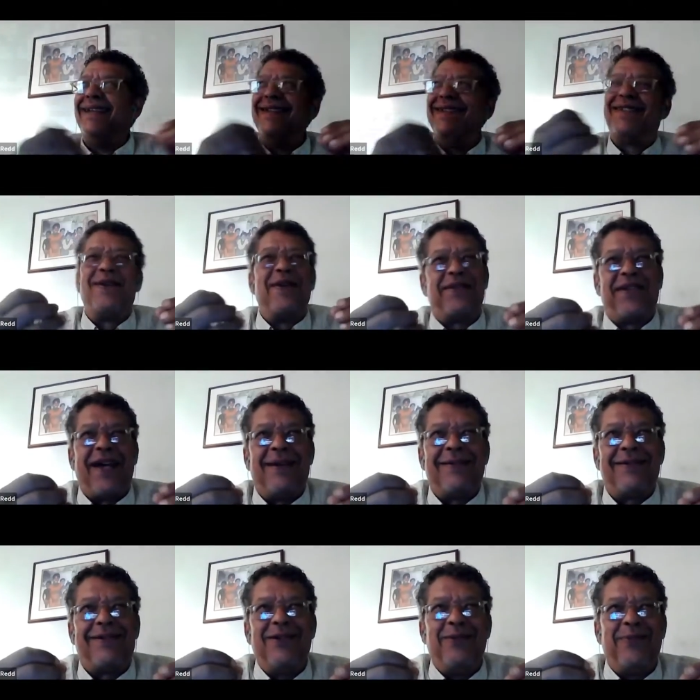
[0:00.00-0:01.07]
this is going to
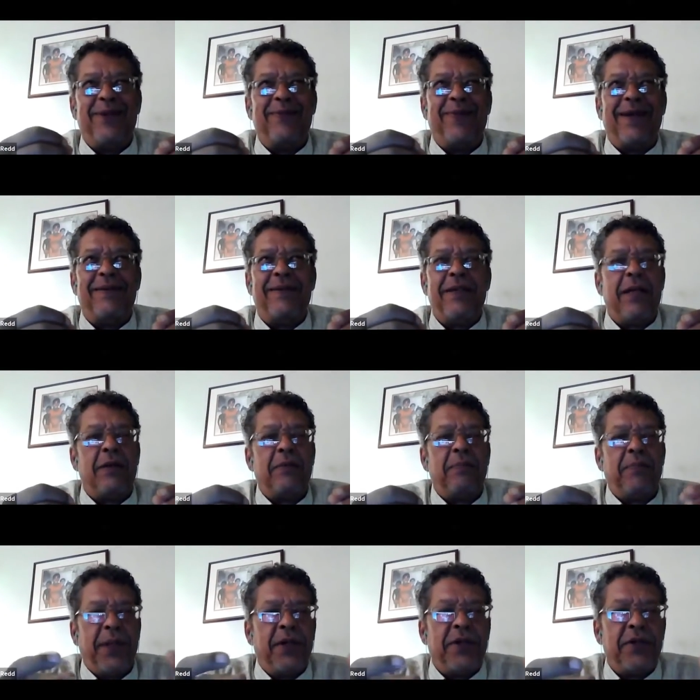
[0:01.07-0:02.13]
sound stupid, but you
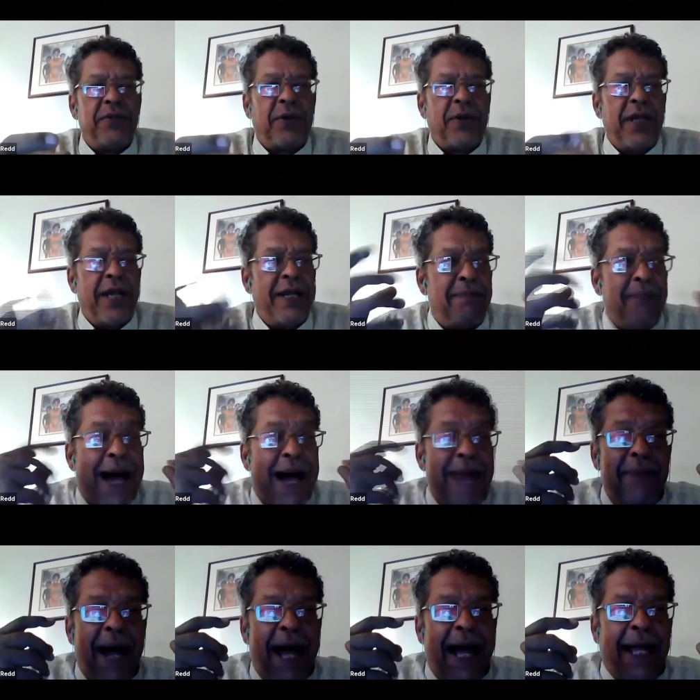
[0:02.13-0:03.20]
know, pills were in my
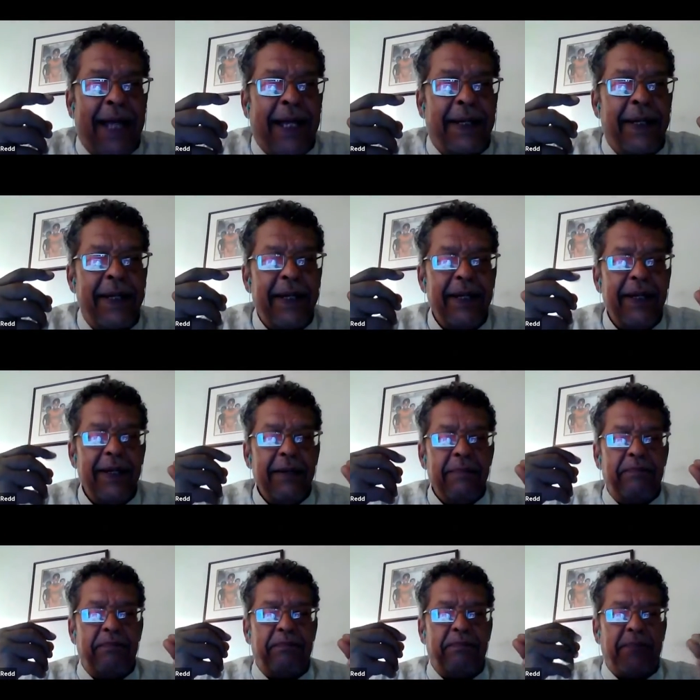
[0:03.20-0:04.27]
mind.
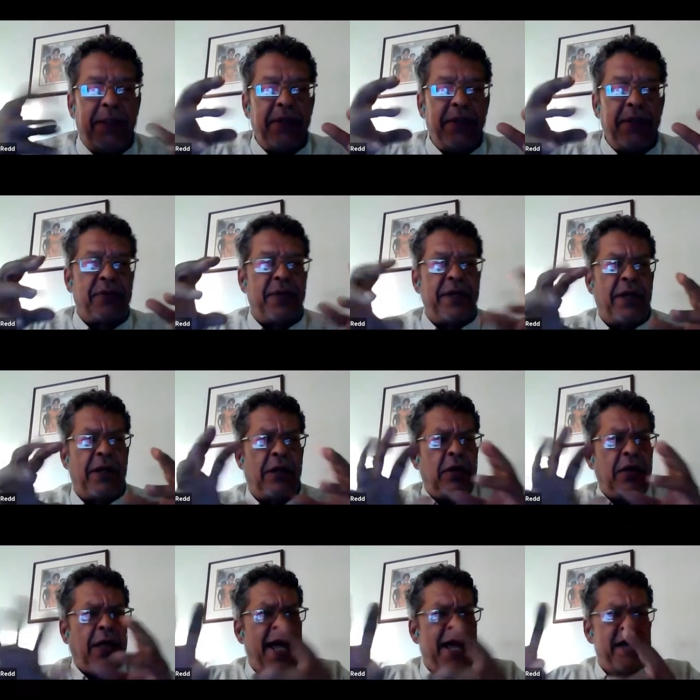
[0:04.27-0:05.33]
Pills were in their own
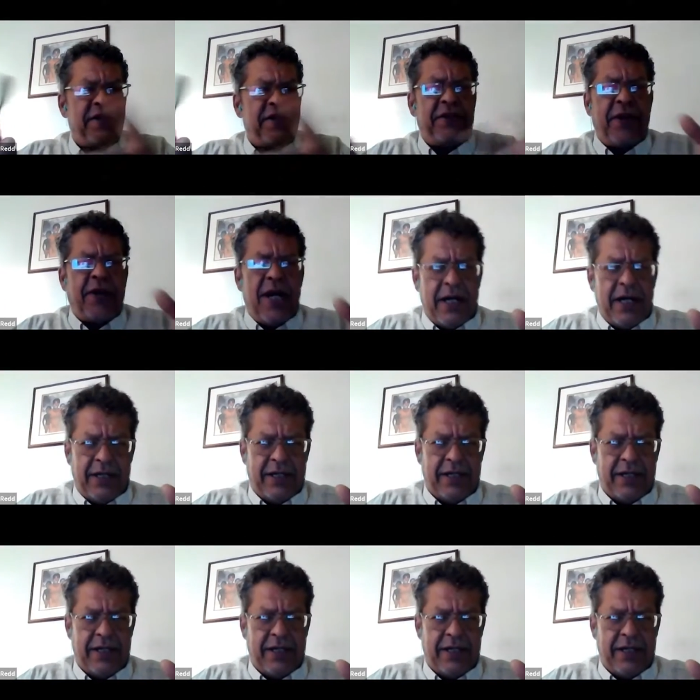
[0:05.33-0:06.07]
class of drug.